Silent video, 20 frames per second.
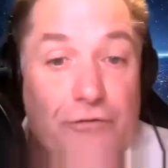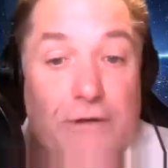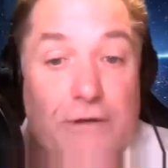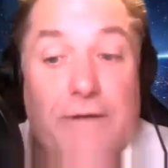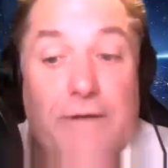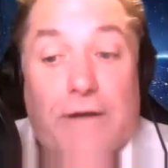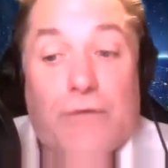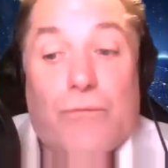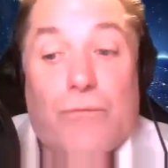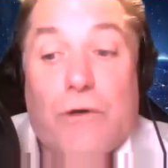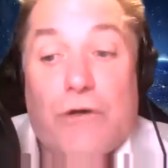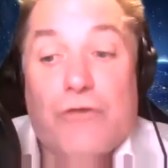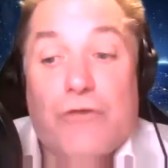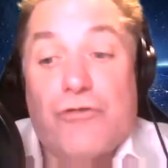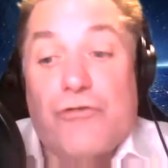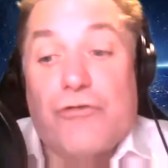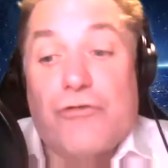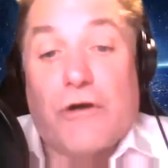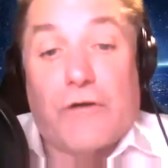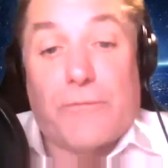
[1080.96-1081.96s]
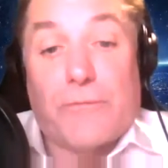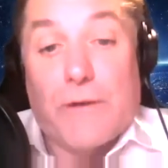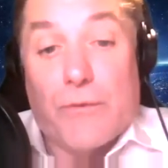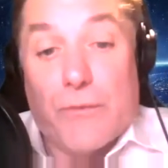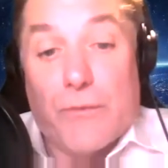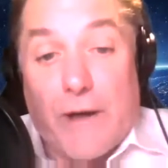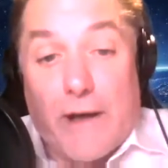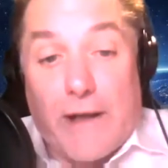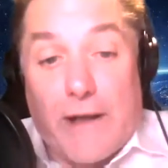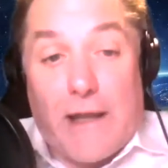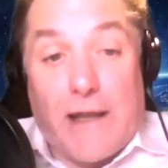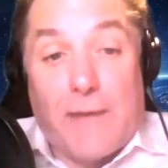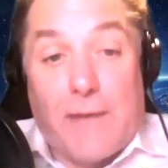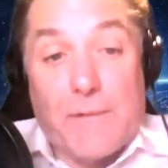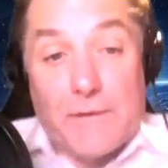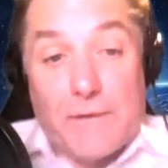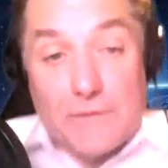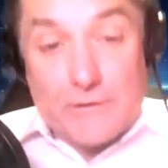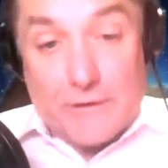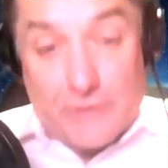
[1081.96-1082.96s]
thing that really struck me when I came
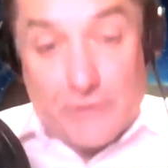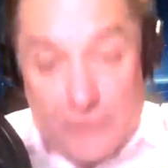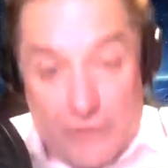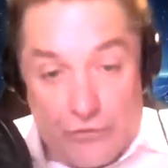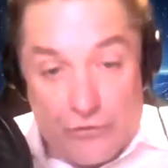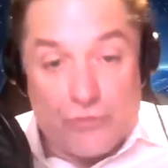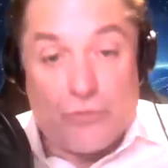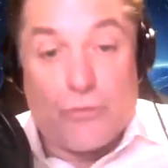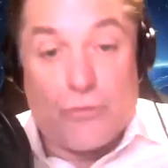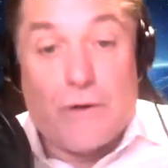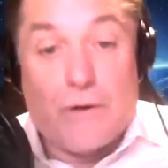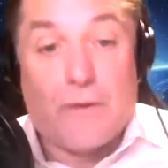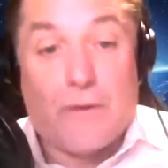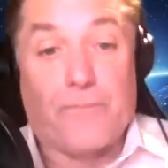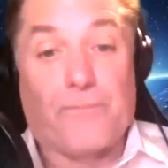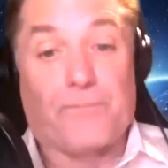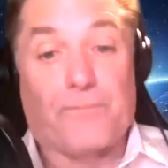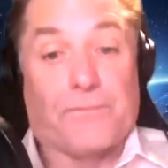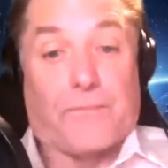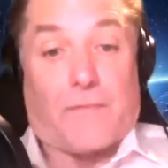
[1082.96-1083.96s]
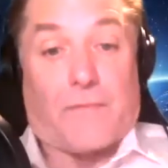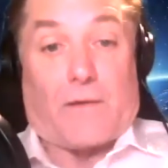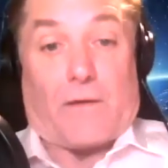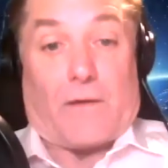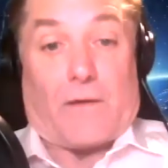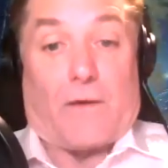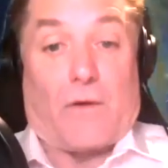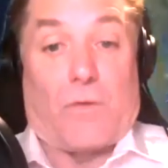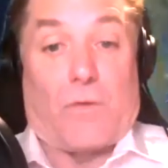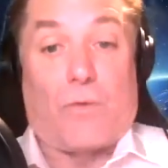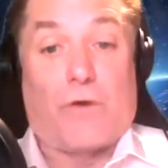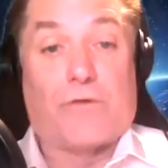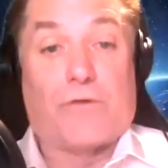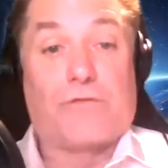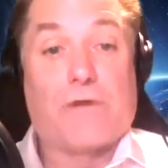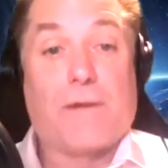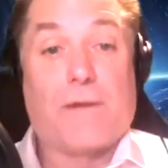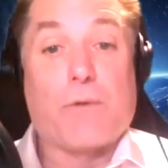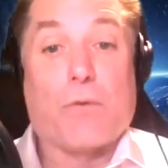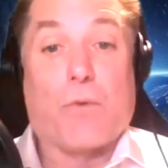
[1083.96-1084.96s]
into the digital realm was,
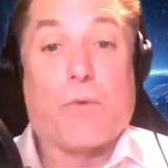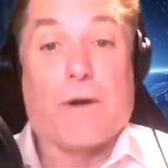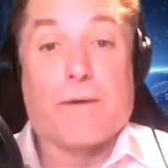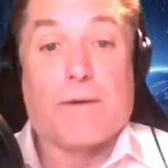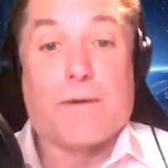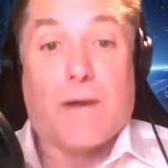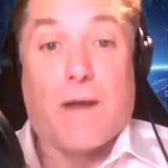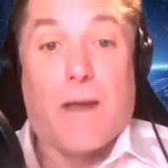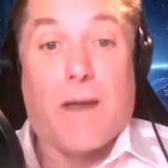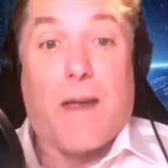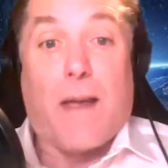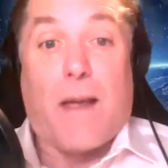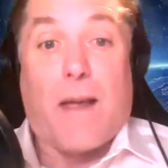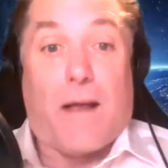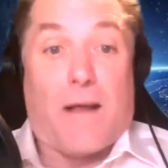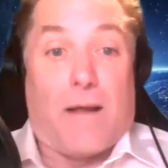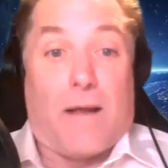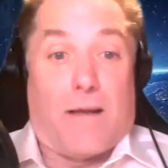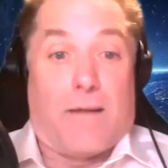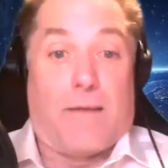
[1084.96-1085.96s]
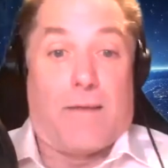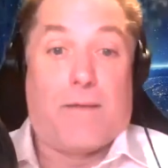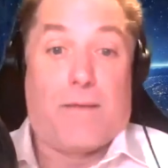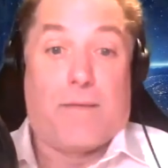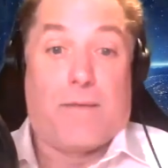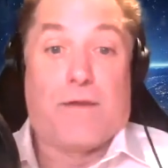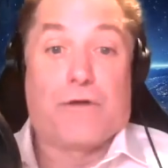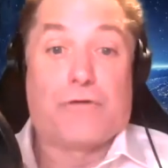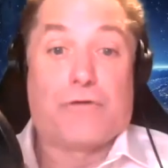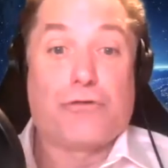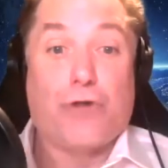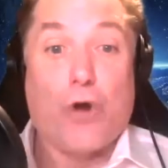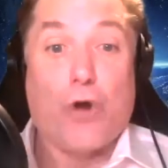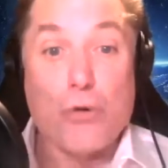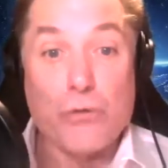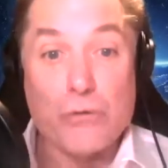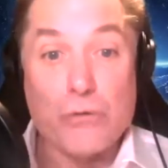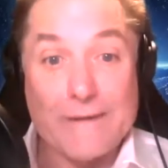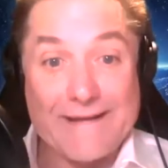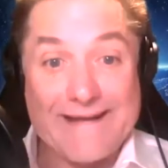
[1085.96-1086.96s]
number one, the
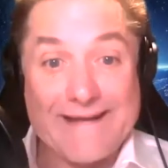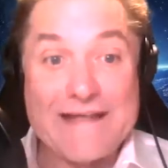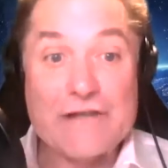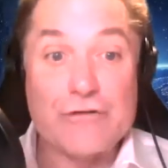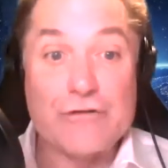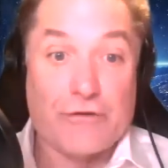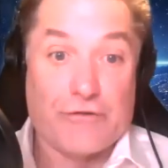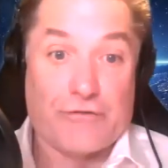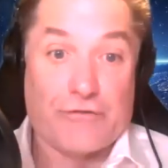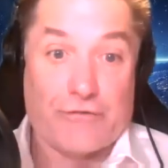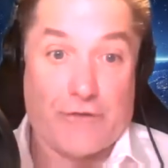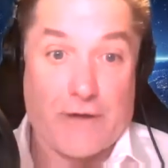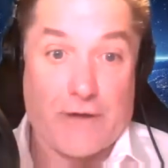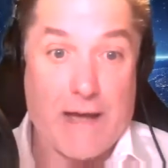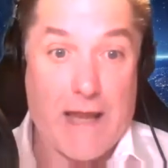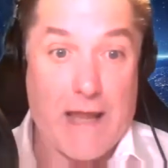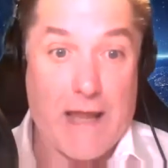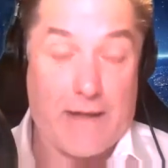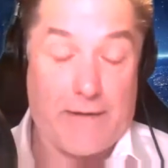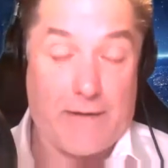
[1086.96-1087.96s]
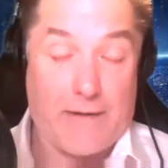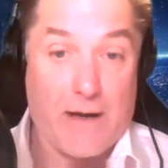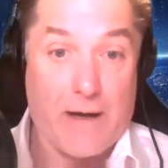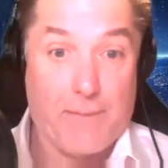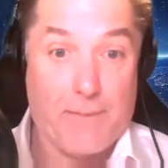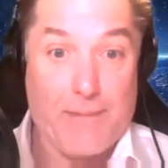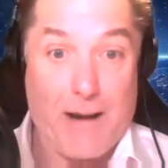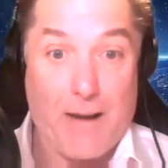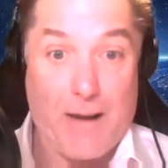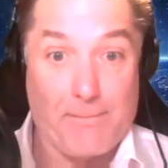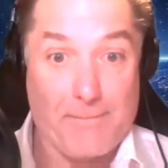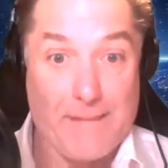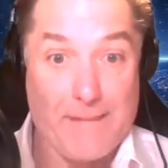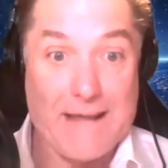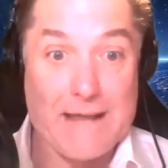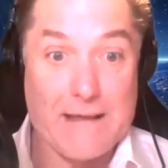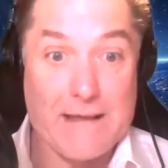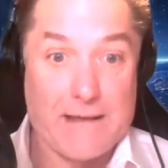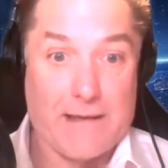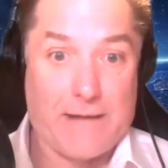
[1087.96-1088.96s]
total ignorance I had about
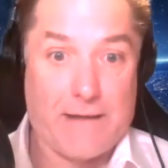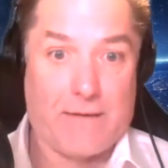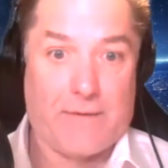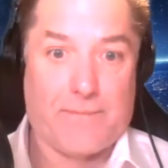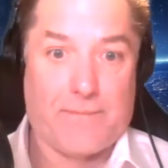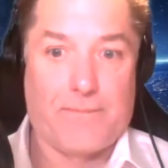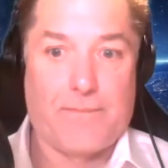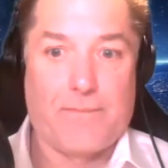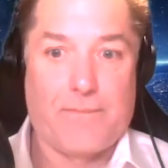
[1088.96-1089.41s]
being here.